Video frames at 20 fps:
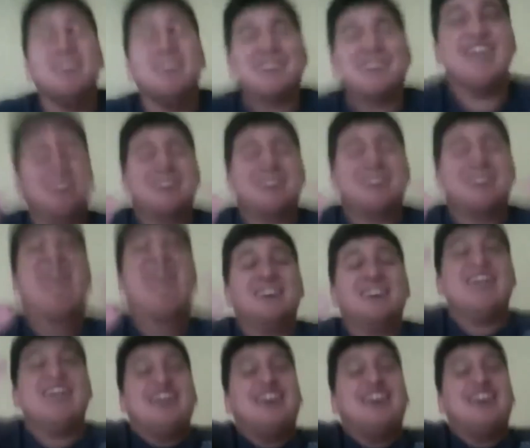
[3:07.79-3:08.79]

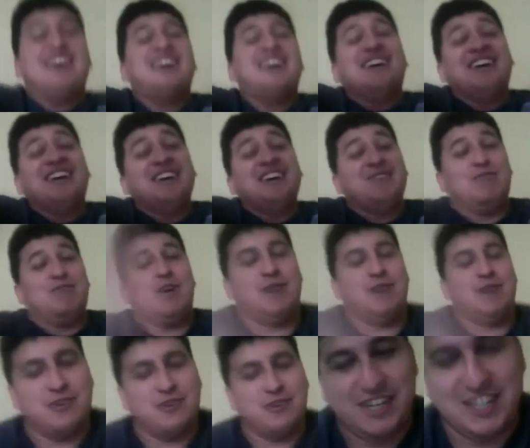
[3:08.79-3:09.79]
ah, Marvel
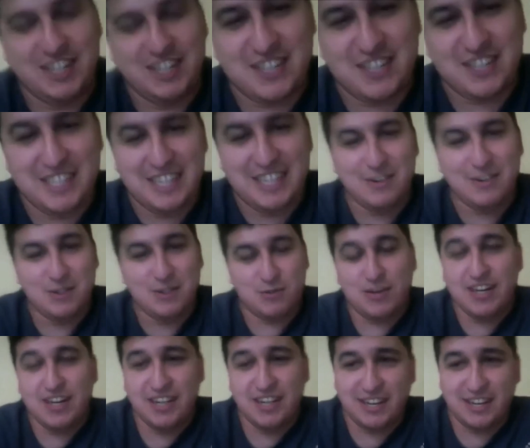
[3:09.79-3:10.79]
credits, and then I was
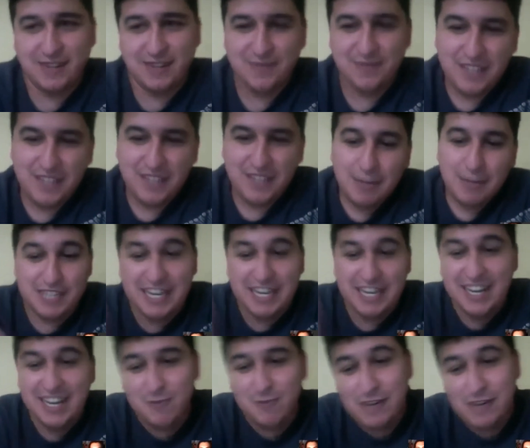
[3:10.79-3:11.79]
ready. But
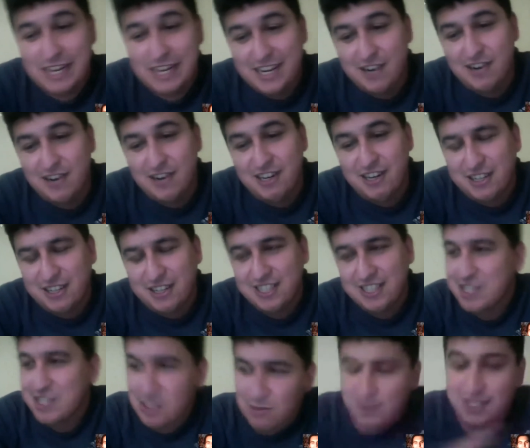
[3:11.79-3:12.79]
then, we later on
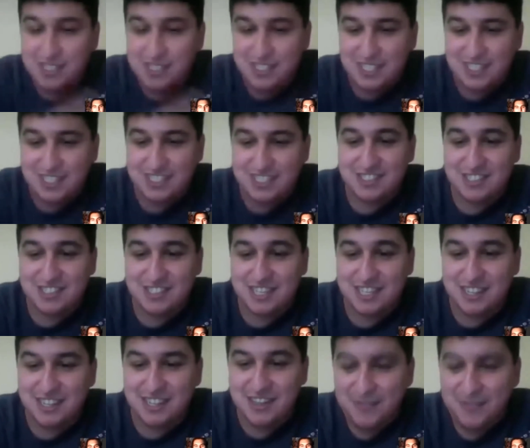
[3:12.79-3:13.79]
clicked 26 years
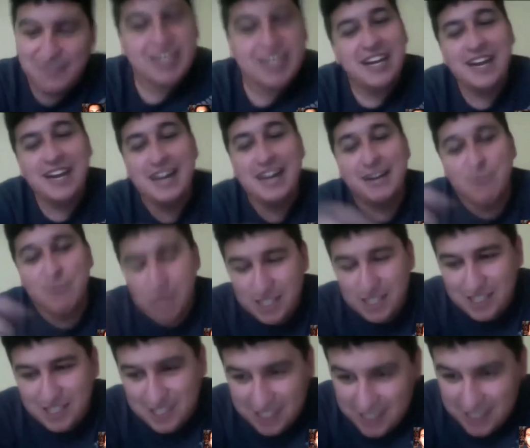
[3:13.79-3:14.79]
later, and we
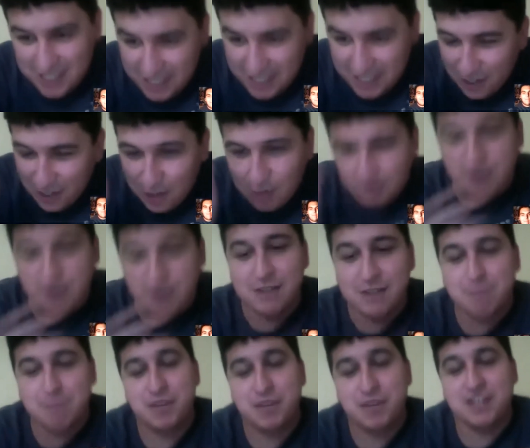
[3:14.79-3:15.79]
see a
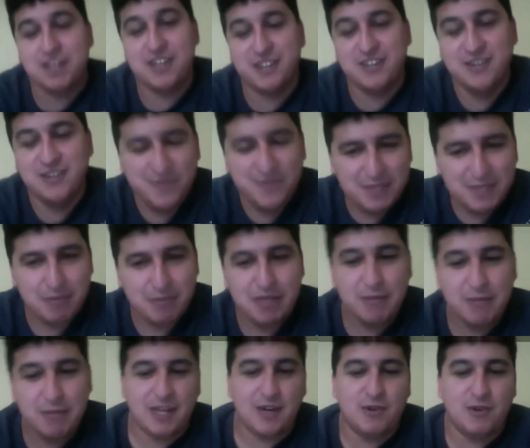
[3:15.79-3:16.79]
grown-up Peter,
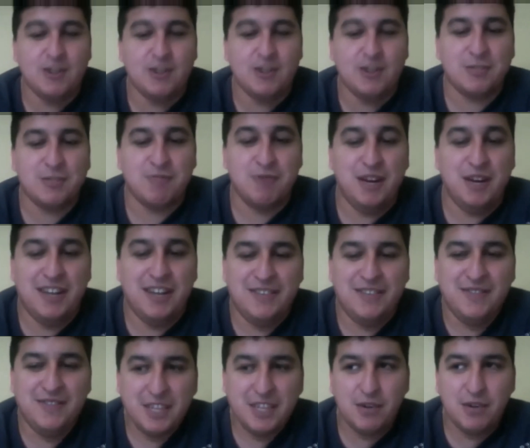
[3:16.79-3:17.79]
played by Chris Pratt,
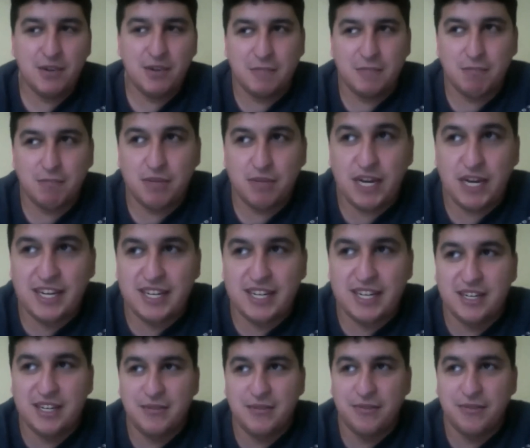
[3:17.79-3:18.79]
go on the planet
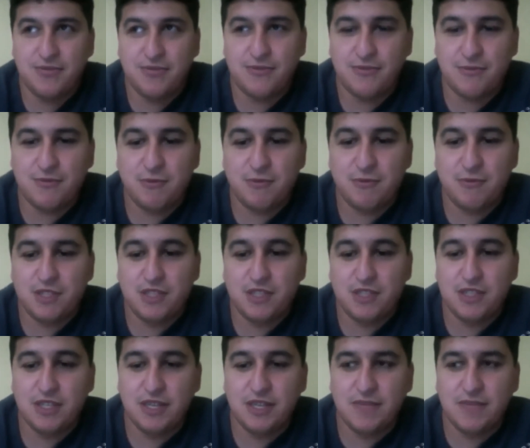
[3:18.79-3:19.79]
of what's the
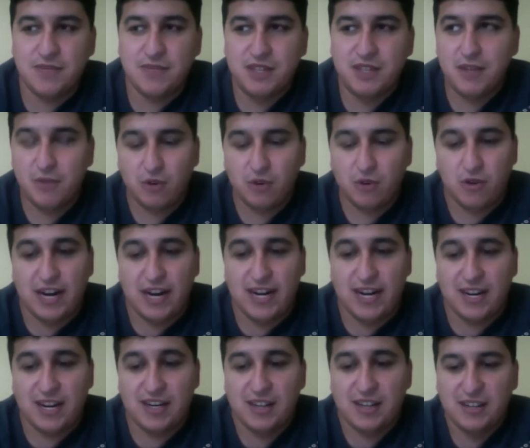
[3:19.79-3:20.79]
name of
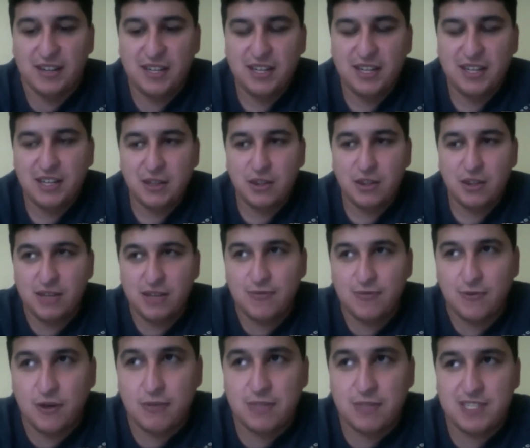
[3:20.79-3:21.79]
Krag, looking
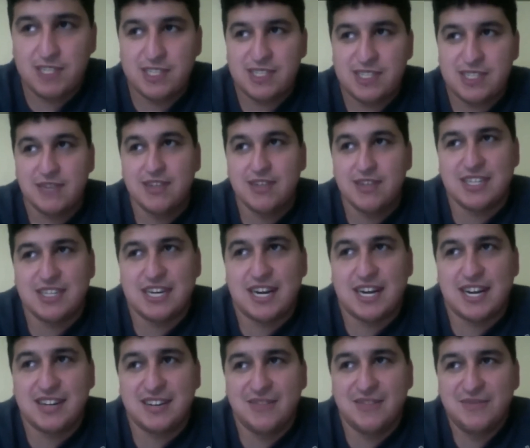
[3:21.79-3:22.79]
for a mysterious
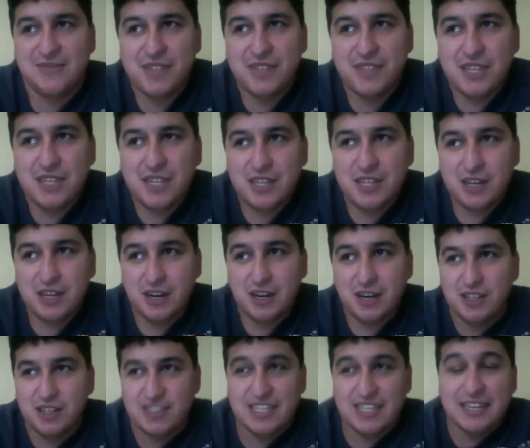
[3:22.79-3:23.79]
item
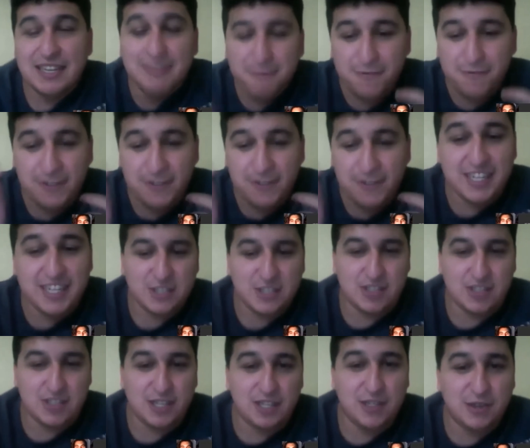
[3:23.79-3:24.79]
called the Infinity
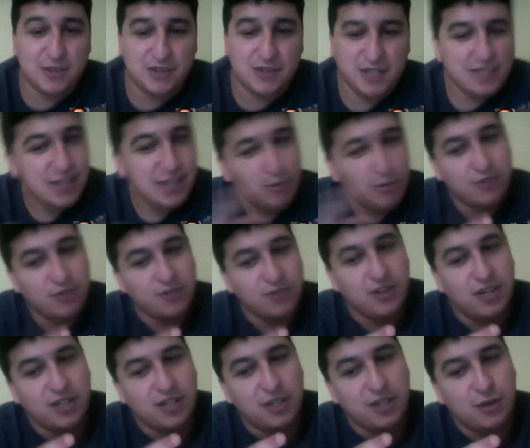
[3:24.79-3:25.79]
Stone, which if you
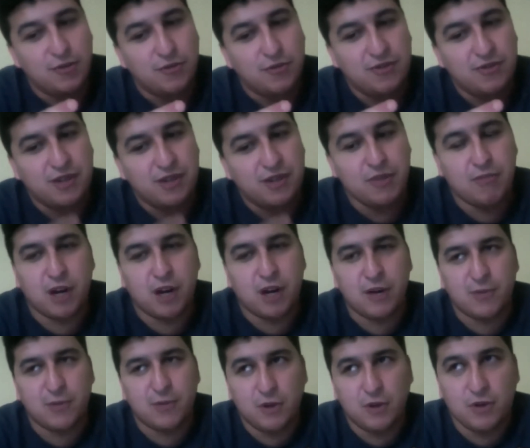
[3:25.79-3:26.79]
all know from your
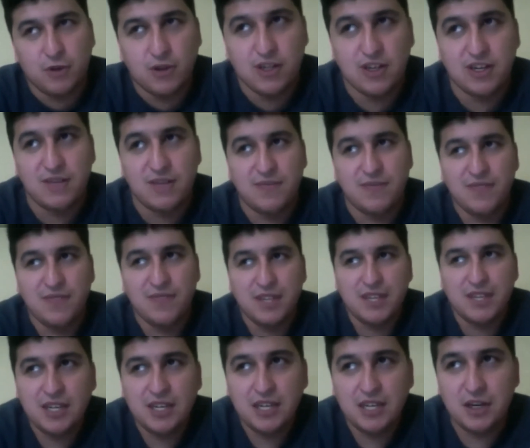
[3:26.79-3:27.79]
Marvel, um,
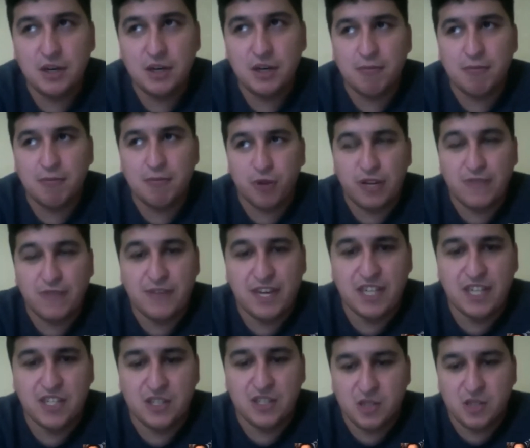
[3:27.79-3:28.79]
you know,
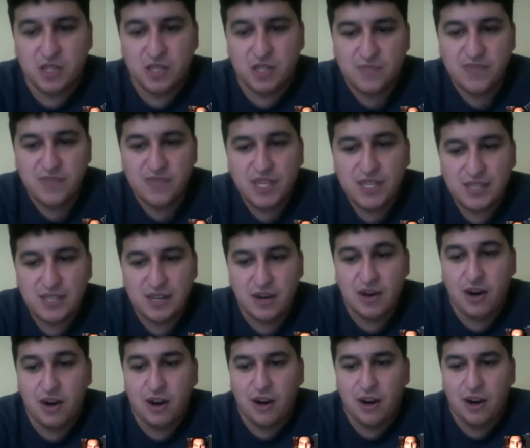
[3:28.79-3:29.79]
pre-Avengers, they
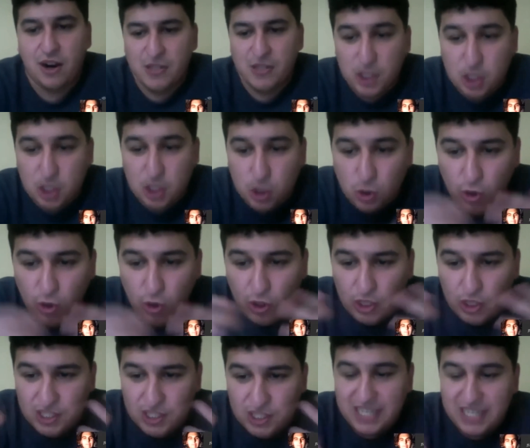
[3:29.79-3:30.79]
are all the
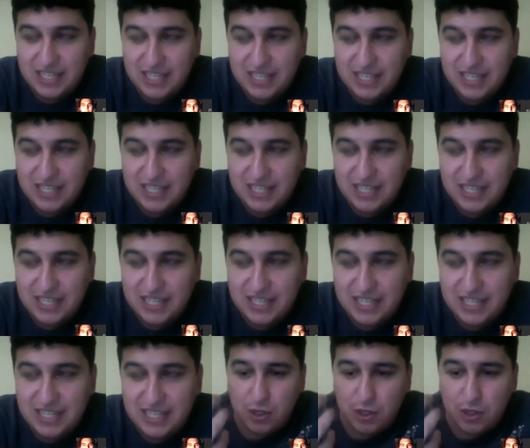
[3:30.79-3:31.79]
jewels that need that
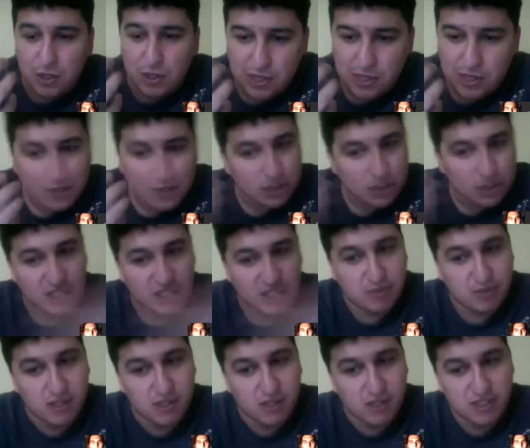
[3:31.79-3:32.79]
Thanos, Josh
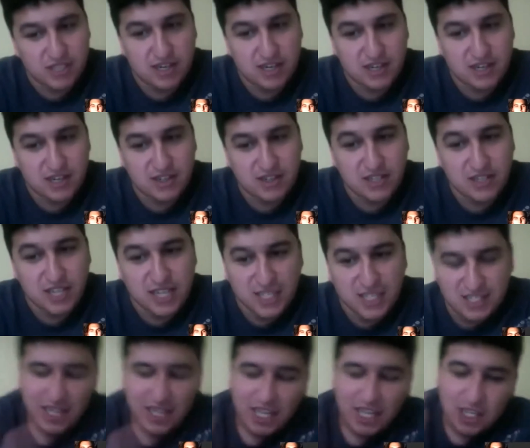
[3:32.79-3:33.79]
Brolin's character,
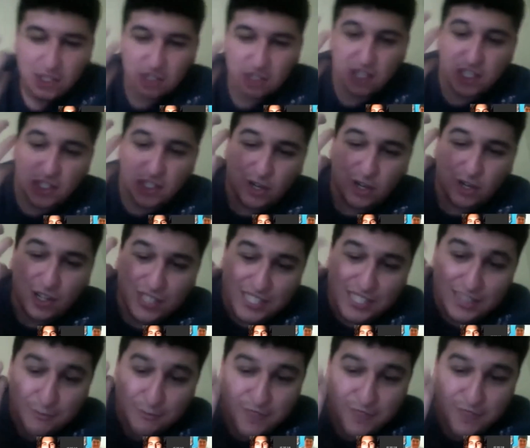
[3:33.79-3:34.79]
needs to control
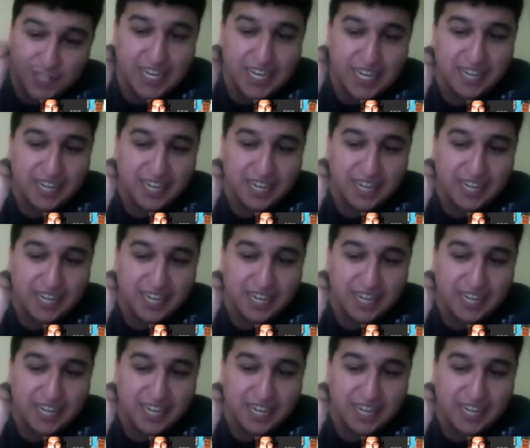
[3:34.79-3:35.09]
the Infinity